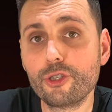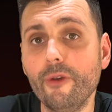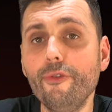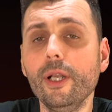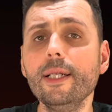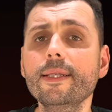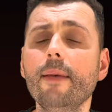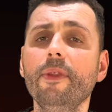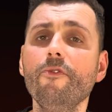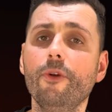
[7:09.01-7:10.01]
So if we learn
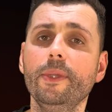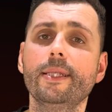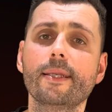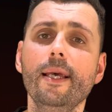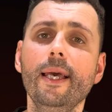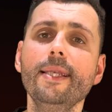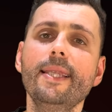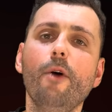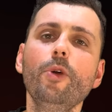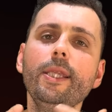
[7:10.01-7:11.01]
something from this, is
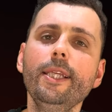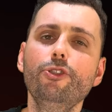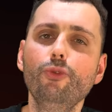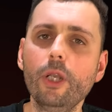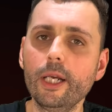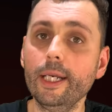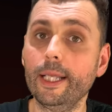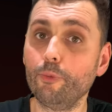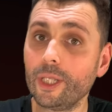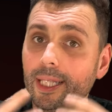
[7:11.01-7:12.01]
that we need to learn,
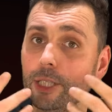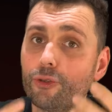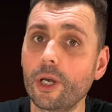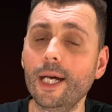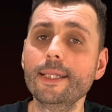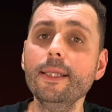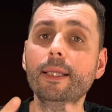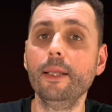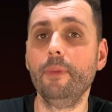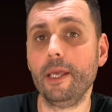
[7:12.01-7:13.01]
and we need to
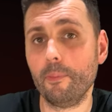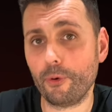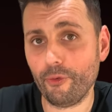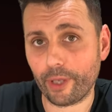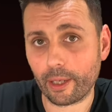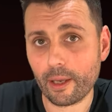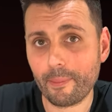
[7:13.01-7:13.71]
constantly be improving.